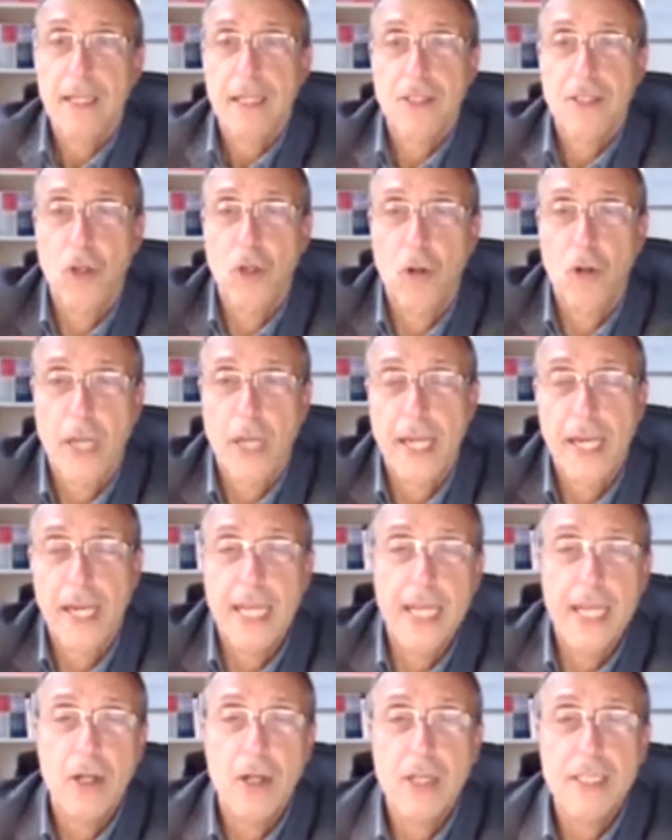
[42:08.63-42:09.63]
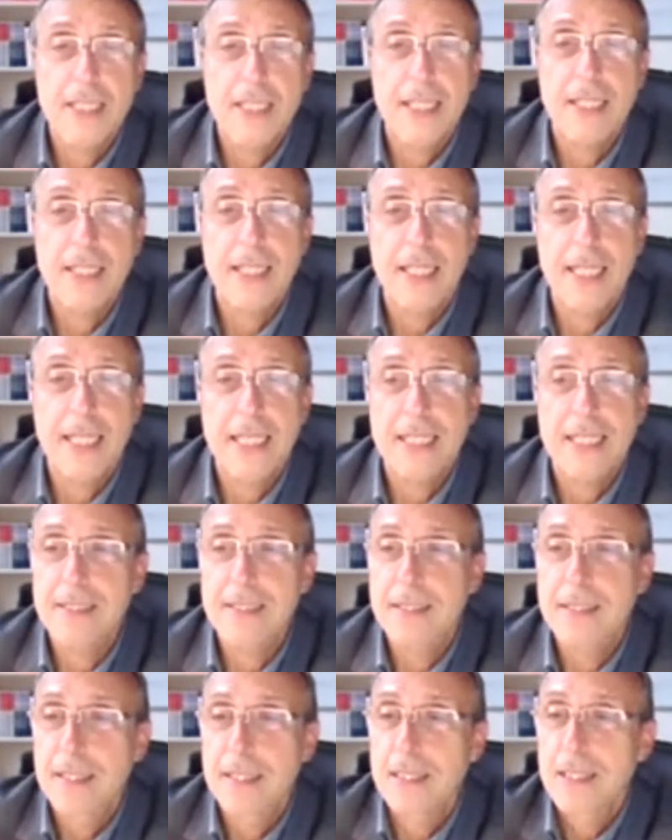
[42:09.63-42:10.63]
So Enrico is in the
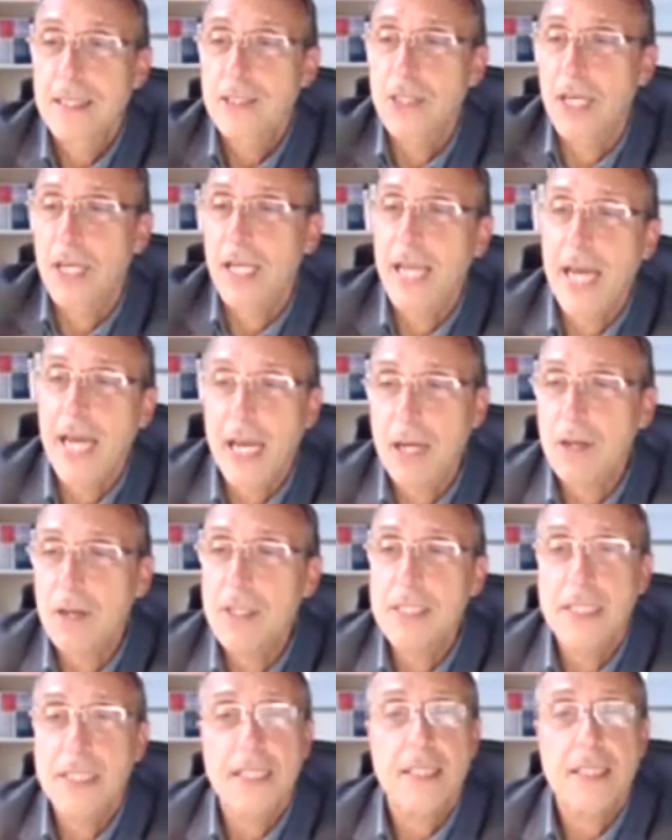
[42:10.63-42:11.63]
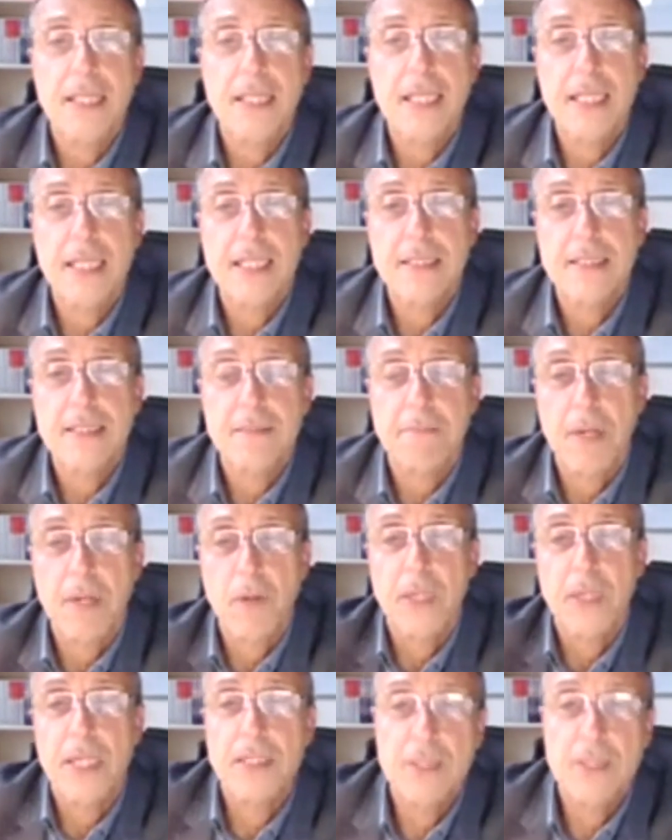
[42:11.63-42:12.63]
list, Giancarlo is in the list,
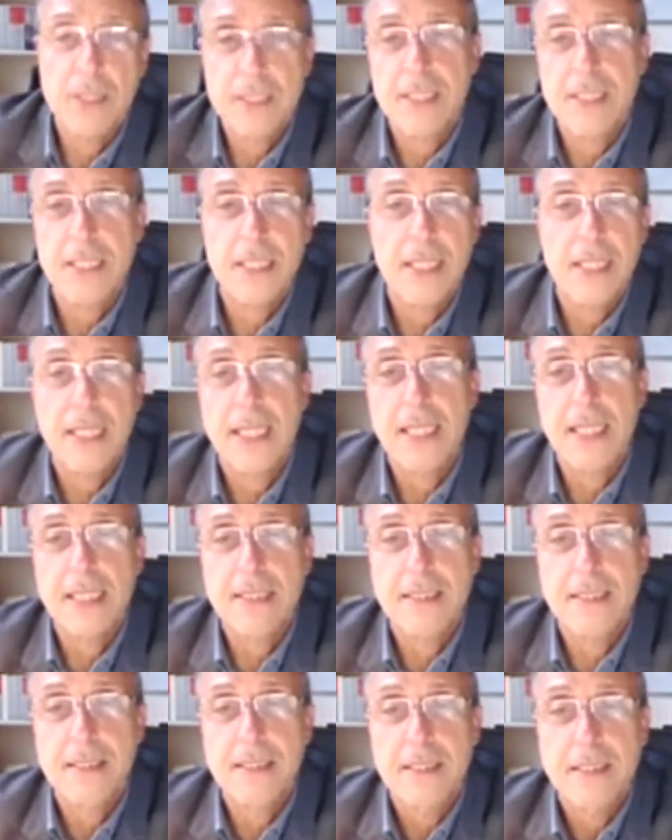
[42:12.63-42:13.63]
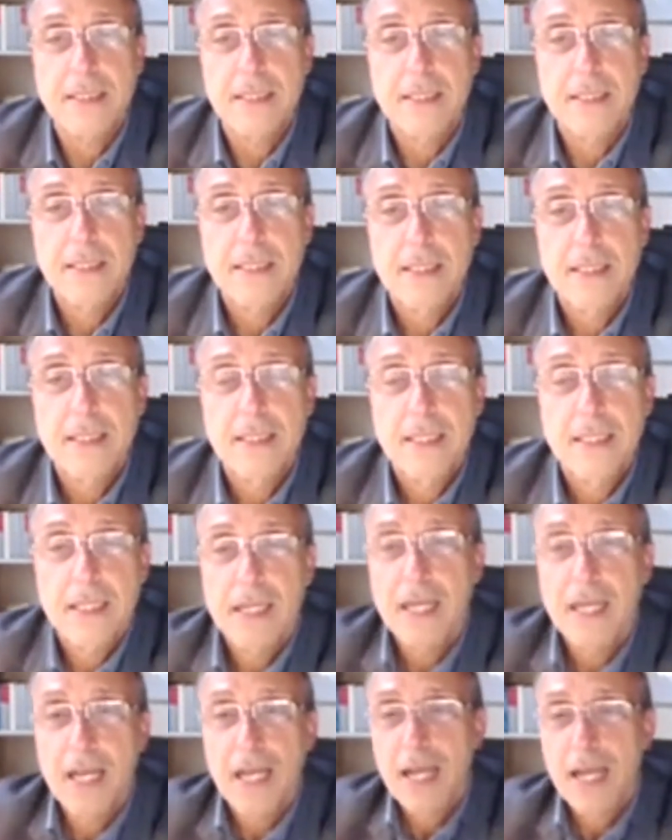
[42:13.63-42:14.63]
Maurizio is in the list.
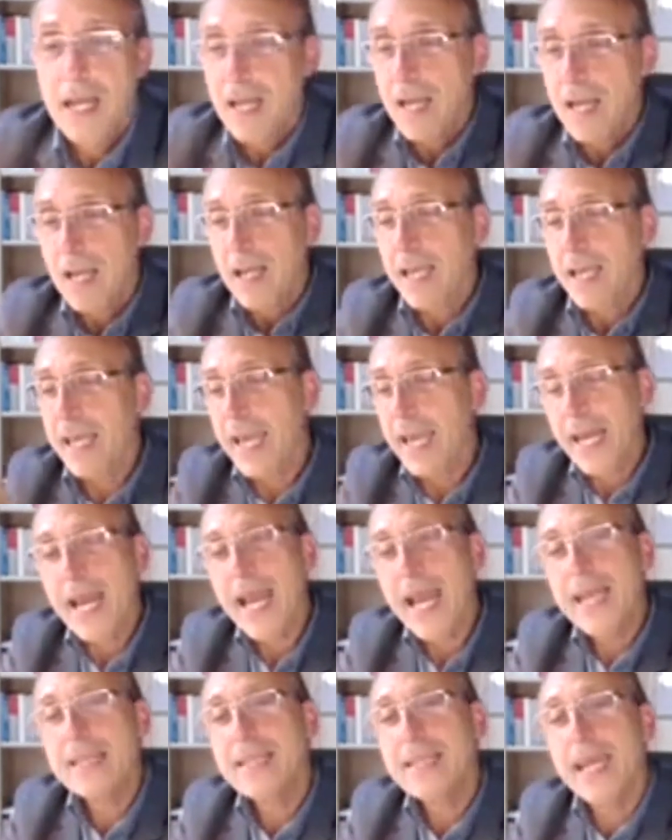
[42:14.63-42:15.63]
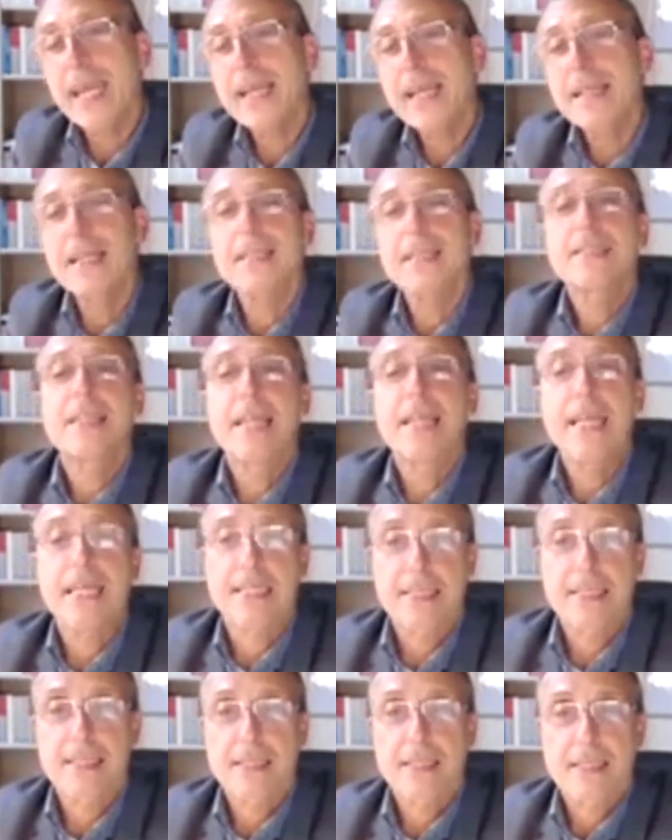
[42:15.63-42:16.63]
Can I take this
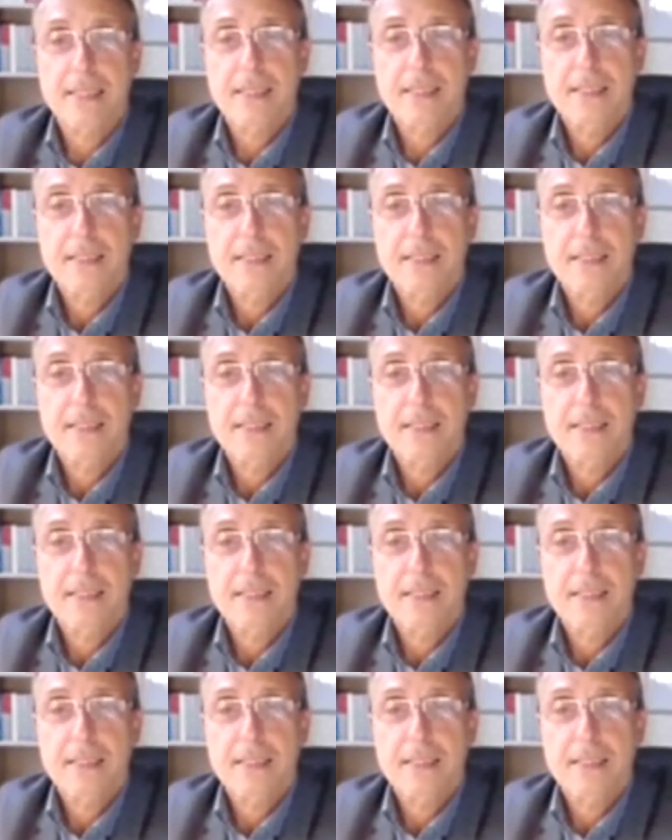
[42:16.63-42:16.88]
list